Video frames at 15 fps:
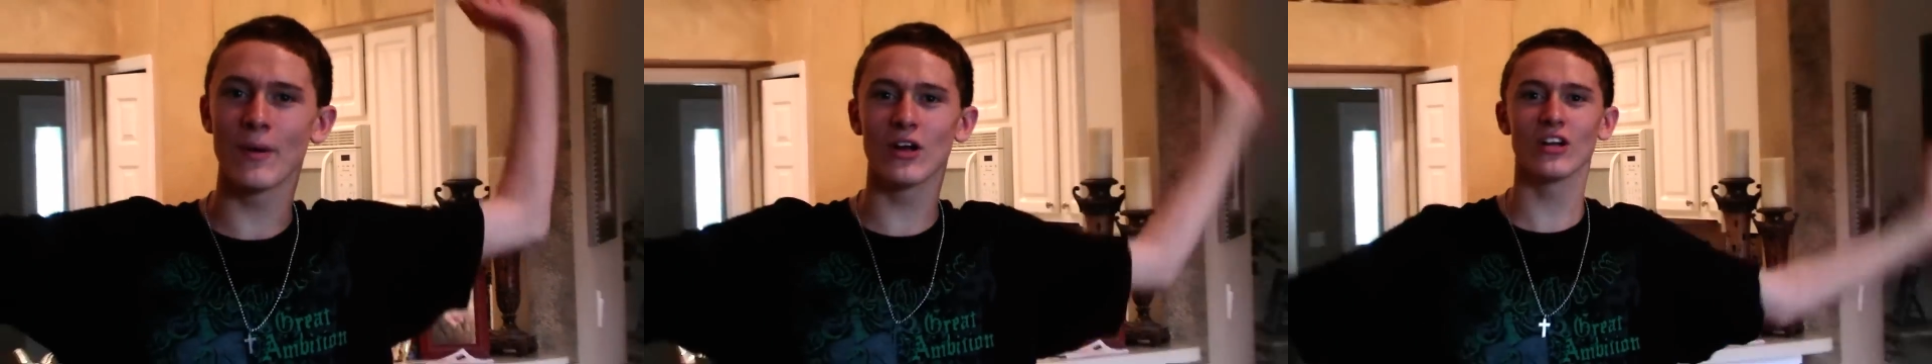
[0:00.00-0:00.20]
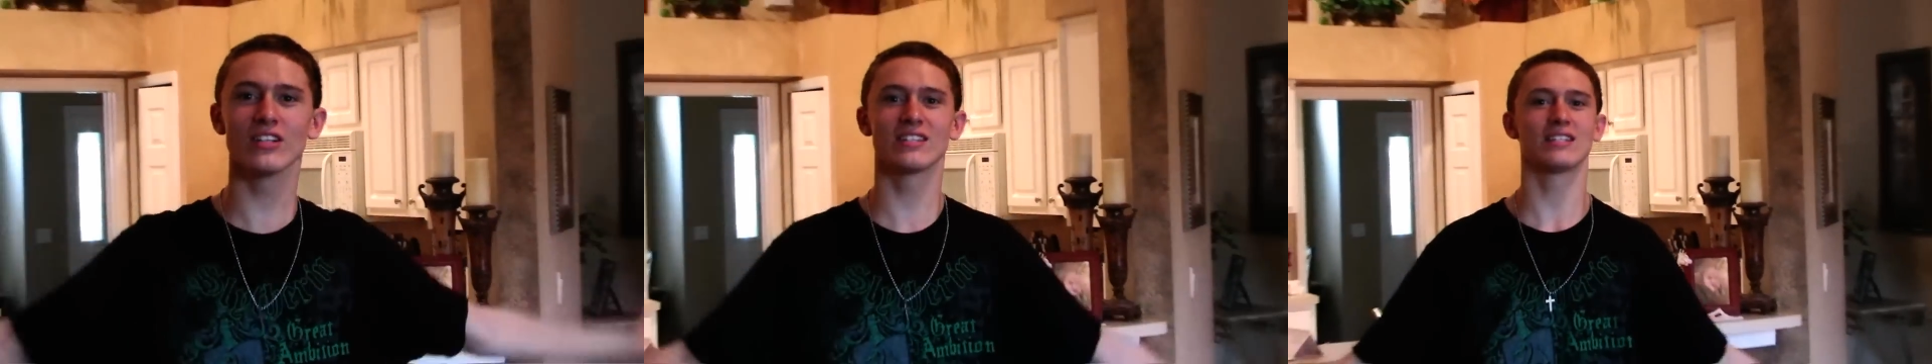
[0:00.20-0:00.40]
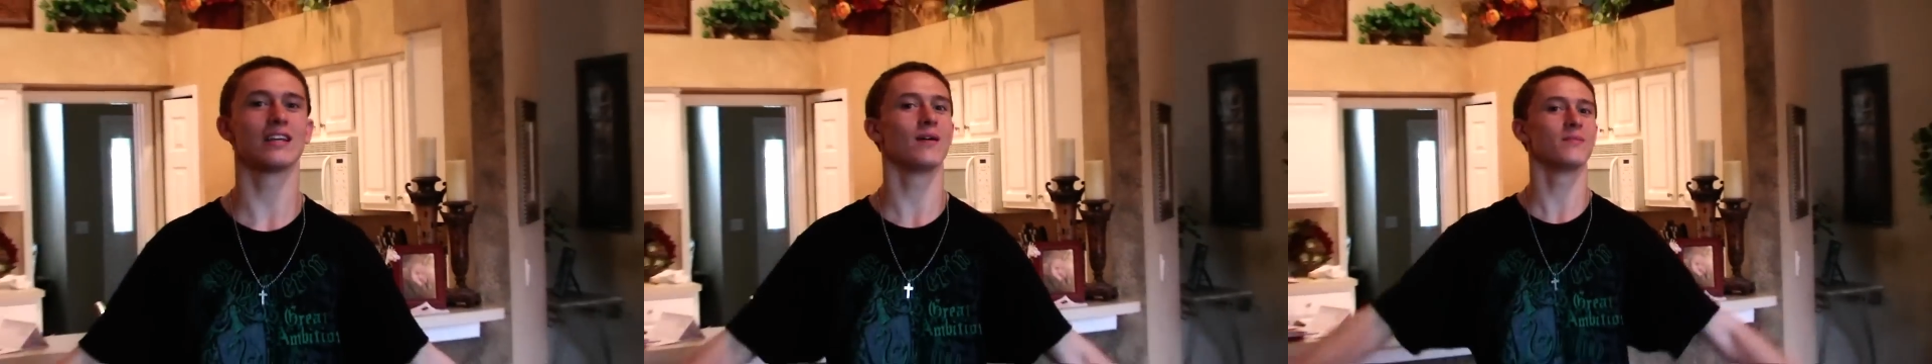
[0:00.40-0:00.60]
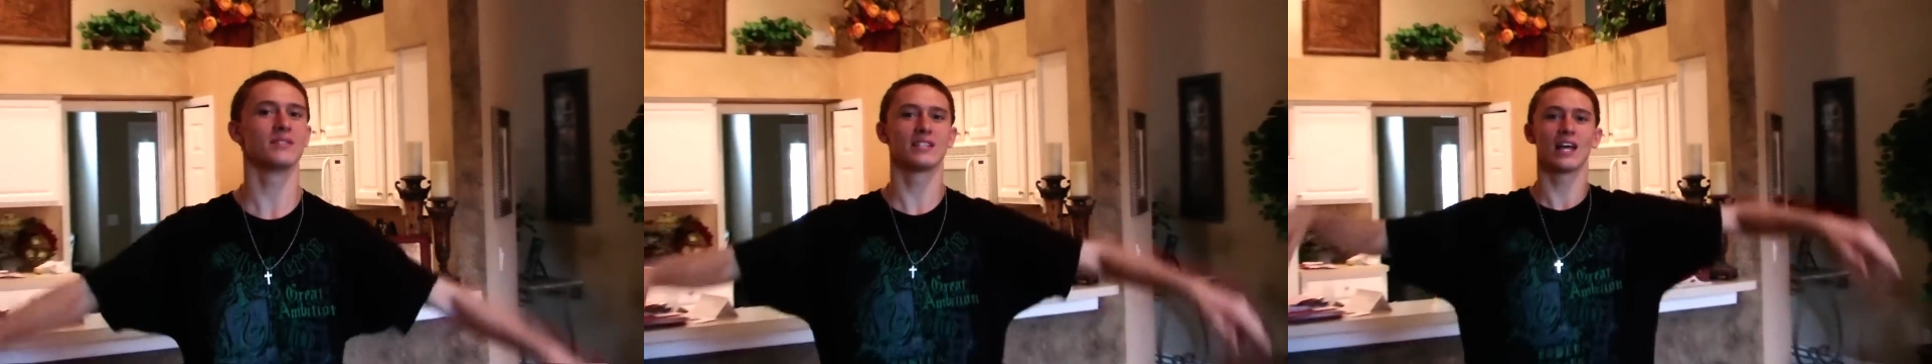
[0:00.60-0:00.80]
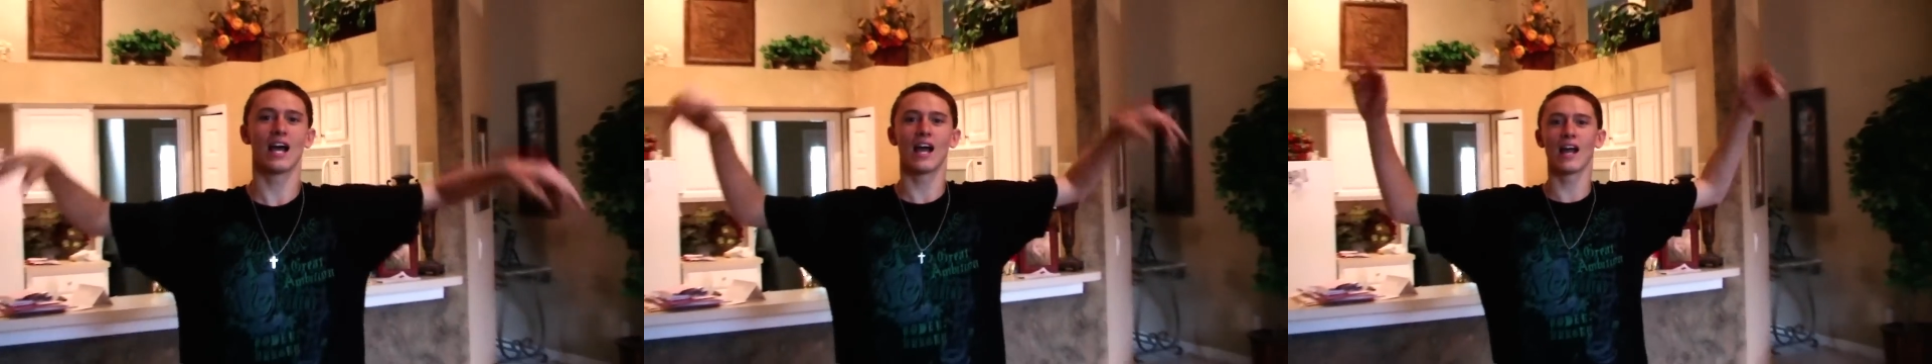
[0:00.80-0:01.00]
bird
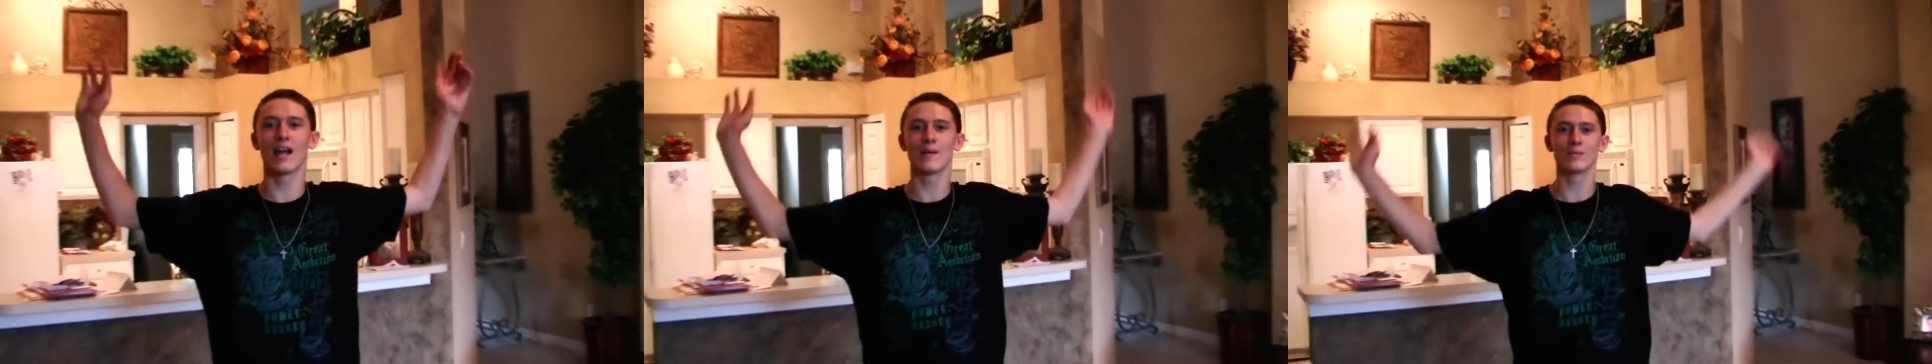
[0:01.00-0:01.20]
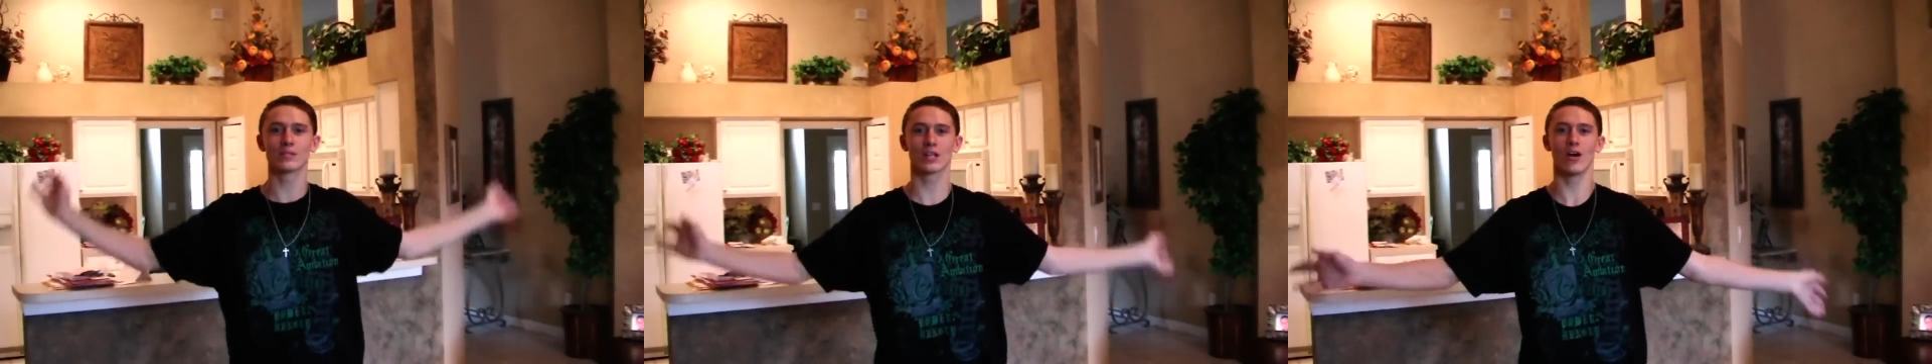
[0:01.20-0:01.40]
sometimes.